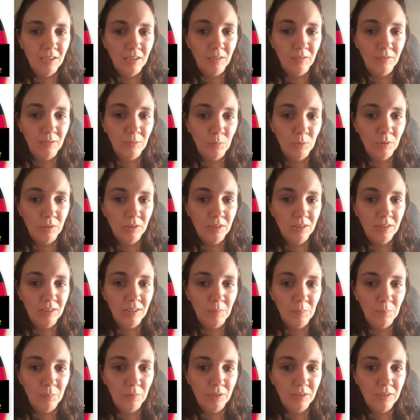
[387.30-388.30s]
If you want to
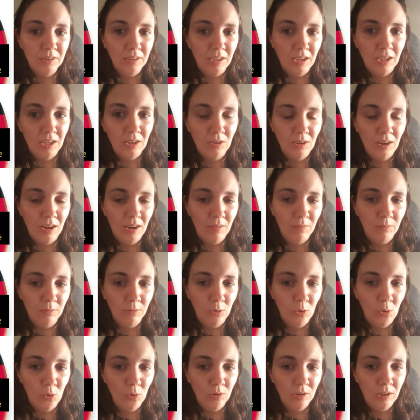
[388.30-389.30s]
simply say you have
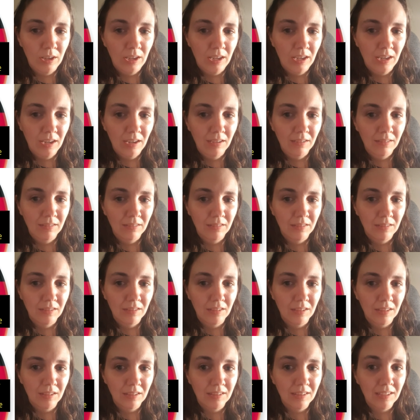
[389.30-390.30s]
long hair,
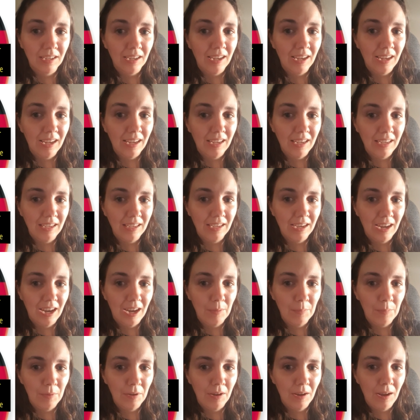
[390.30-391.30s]
it's Ich
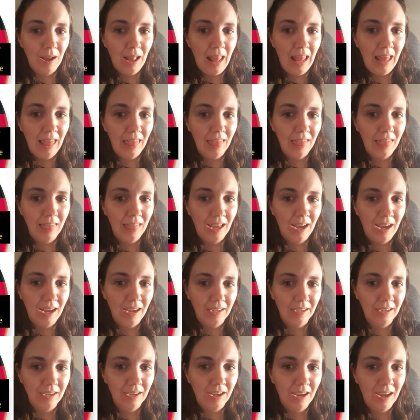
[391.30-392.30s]
habe
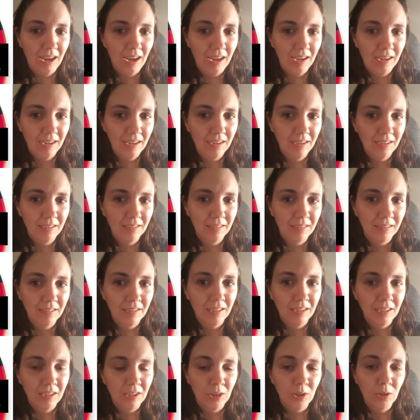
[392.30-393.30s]
lange Haare.
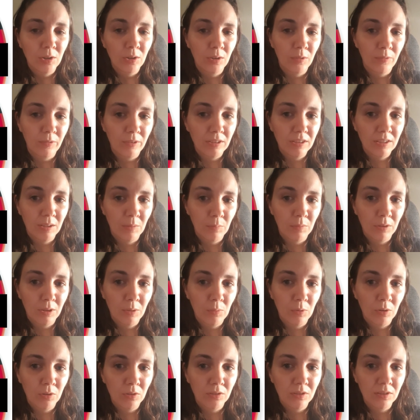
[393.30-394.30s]
Or if you simply
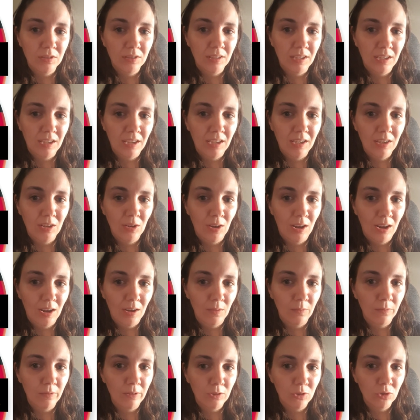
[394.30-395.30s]
want to say you
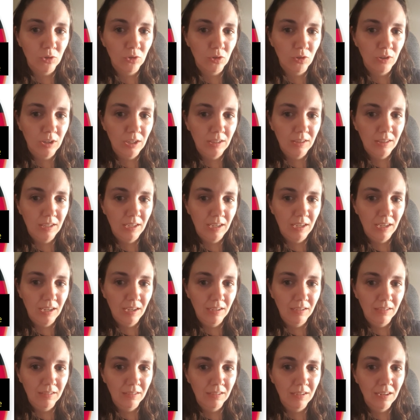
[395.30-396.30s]
have straight
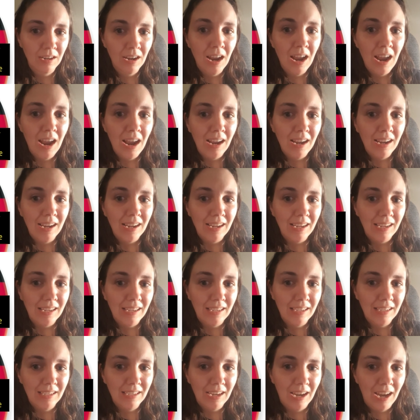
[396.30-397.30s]
hair,
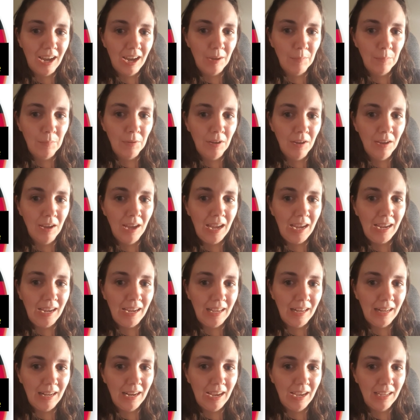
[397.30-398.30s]
Ich habe
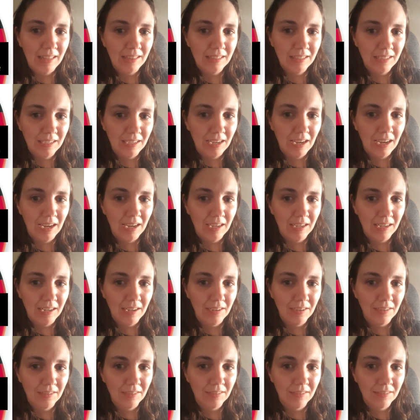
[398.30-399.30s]
glatte Haare.